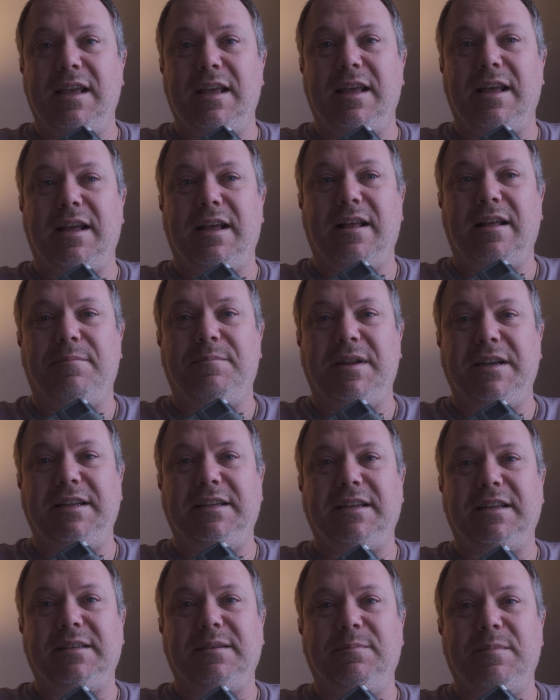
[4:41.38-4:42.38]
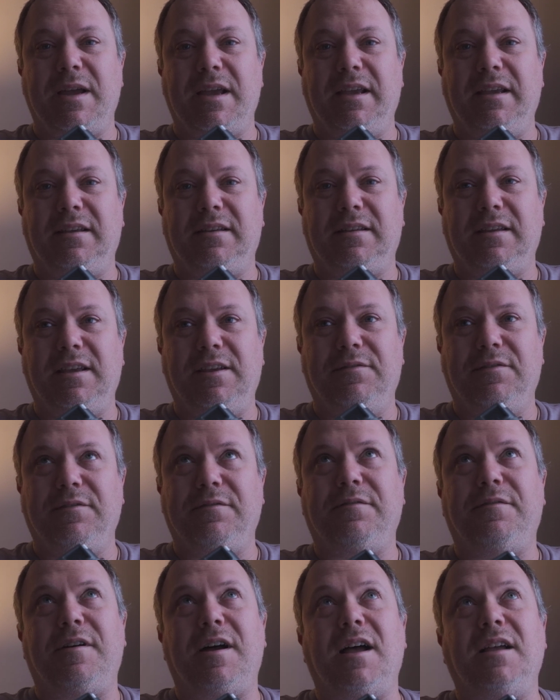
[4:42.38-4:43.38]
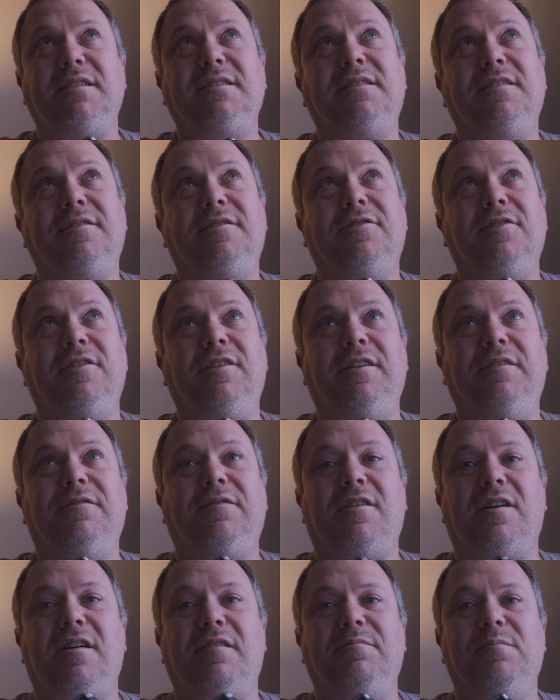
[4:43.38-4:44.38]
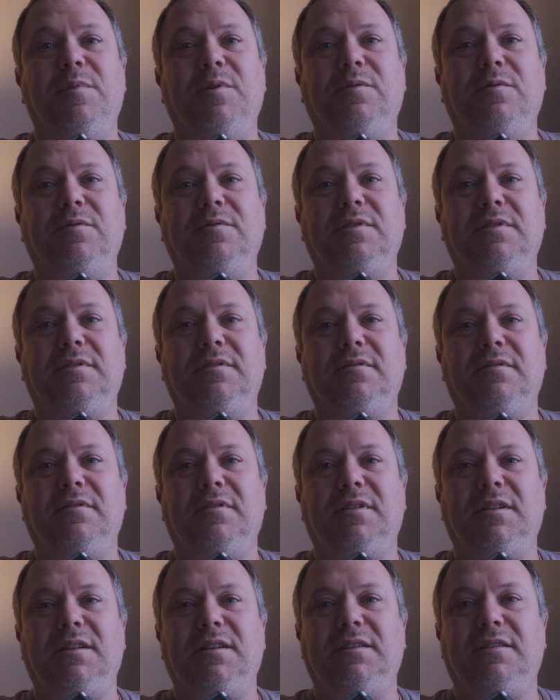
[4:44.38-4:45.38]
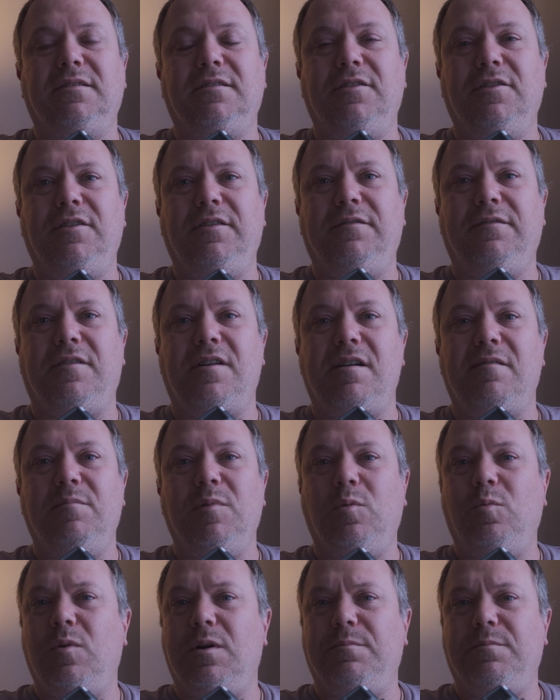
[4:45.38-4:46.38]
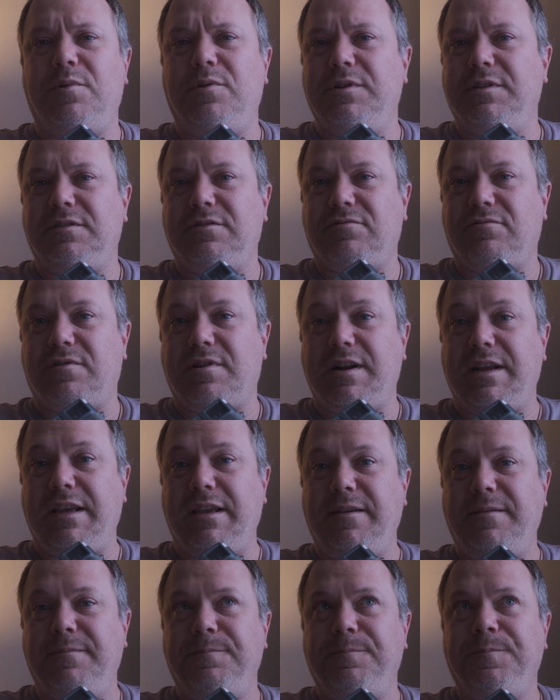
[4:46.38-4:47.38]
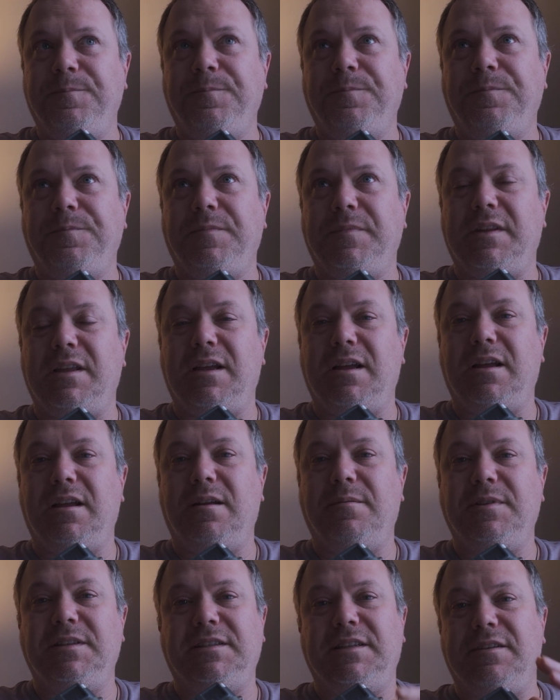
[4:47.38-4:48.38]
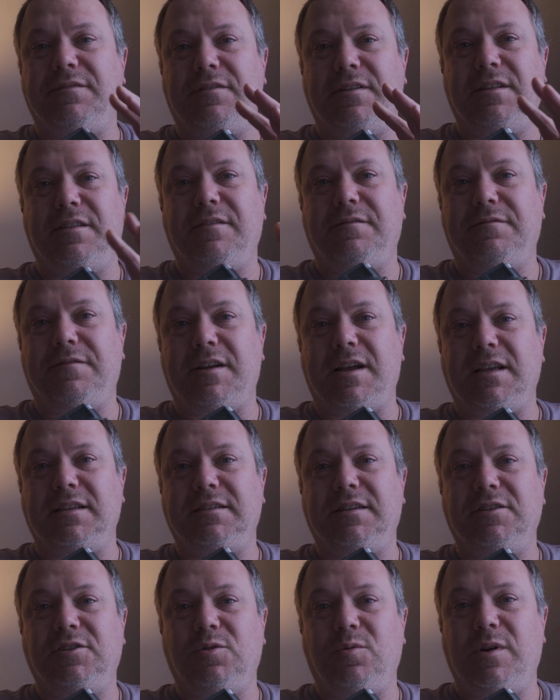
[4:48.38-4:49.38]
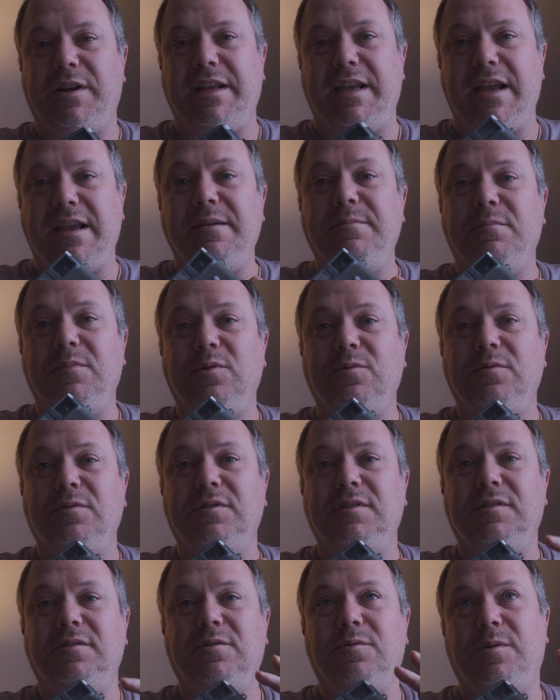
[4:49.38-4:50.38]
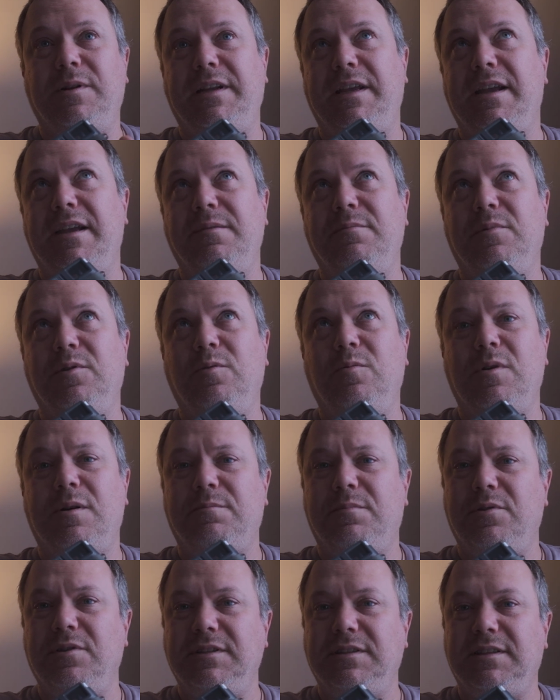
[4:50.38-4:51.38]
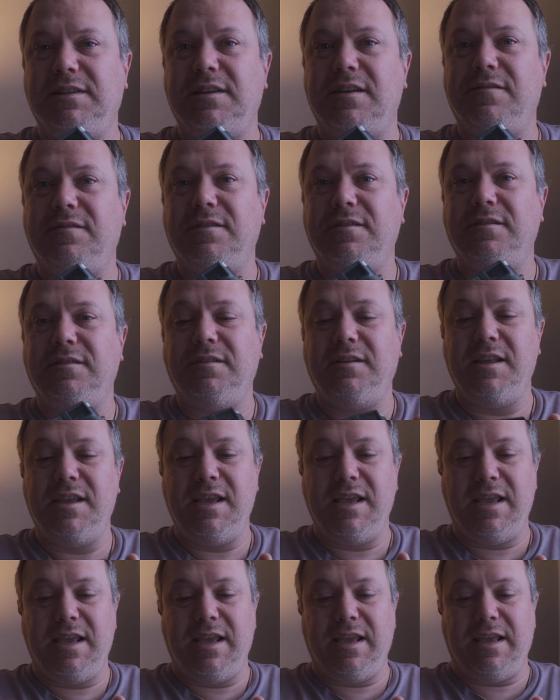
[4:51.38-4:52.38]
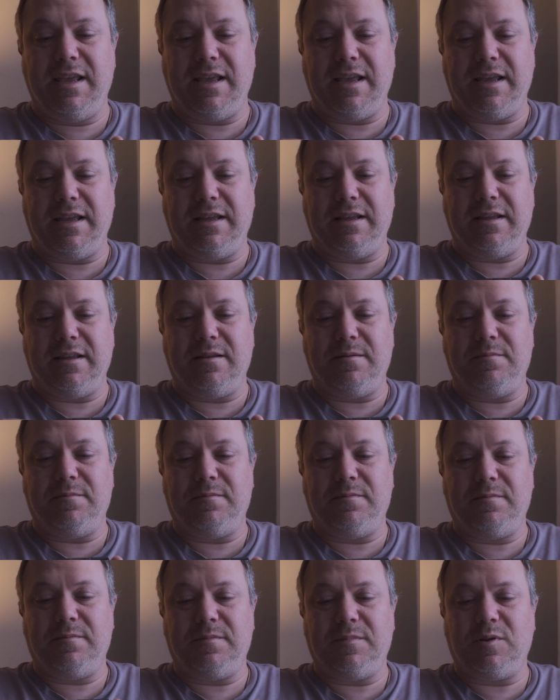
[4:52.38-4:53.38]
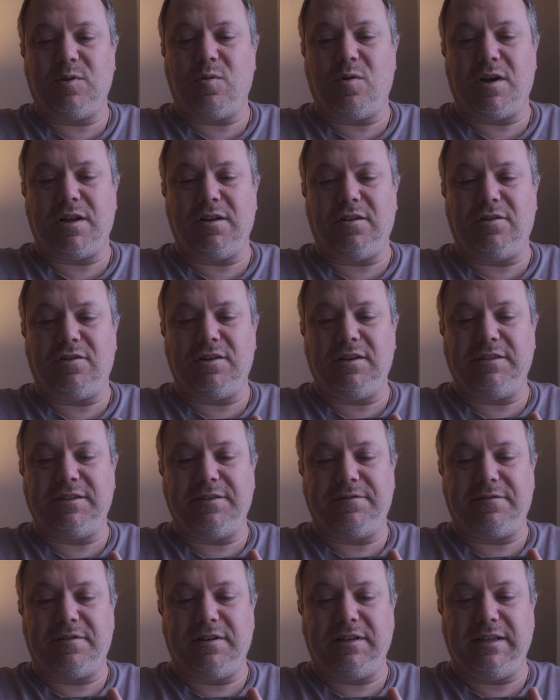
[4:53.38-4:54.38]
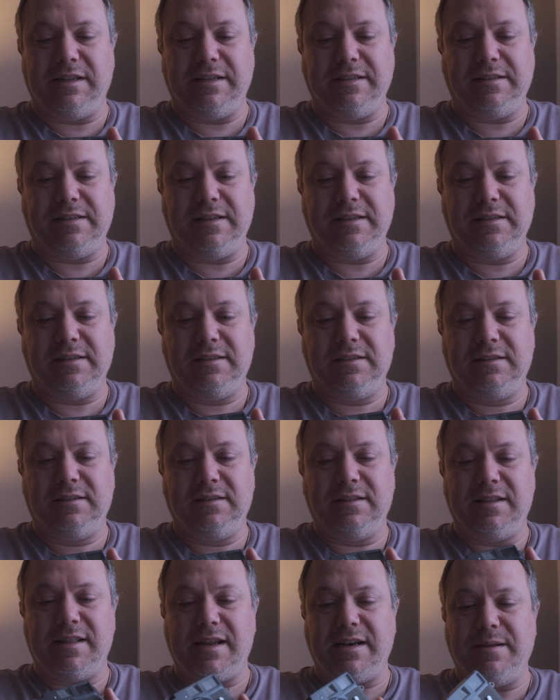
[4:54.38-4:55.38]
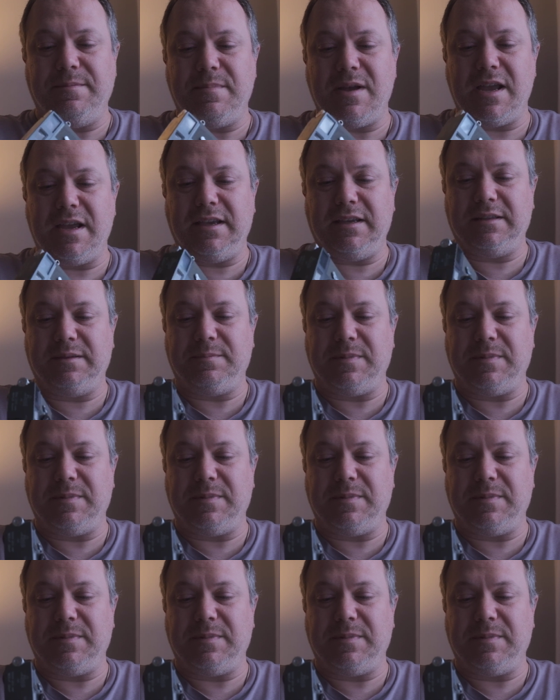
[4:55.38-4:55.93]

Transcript: But he does make even faster 35mm. There's 35mm 1.3. There's definitely the faster 28mm, 28mm 1.7. Quite a lot of different lenses that he makes.